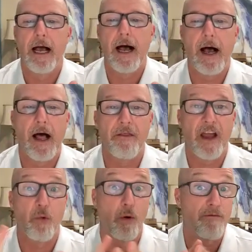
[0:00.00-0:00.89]
uh,
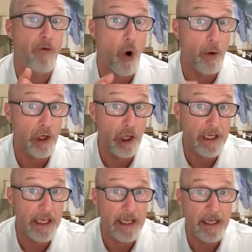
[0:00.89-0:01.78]
they were forward
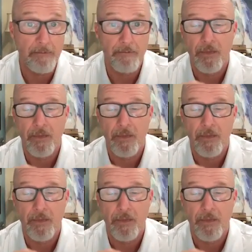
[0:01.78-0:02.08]
looking